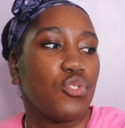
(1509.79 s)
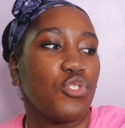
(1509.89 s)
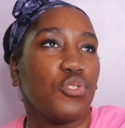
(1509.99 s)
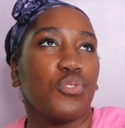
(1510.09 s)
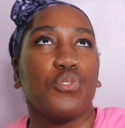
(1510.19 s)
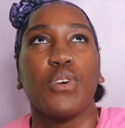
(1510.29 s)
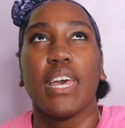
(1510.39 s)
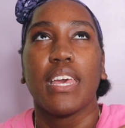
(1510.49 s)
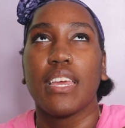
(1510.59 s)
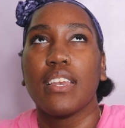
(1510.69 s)
to
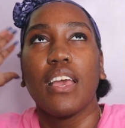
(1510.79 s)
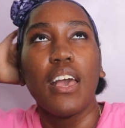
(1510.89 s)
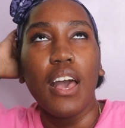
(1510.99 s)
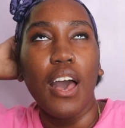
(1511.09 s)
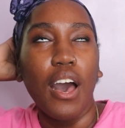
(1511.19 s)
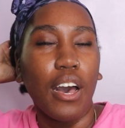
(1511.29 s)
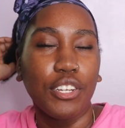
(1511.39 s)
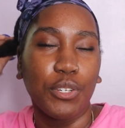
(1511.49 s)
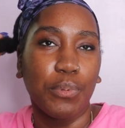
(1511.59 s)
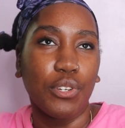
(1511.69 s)
an
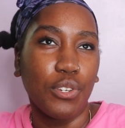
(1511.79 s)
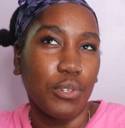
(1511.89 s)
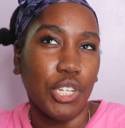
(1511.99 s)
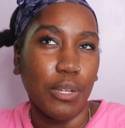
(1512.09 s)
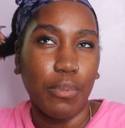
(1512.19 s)
entrepreneurship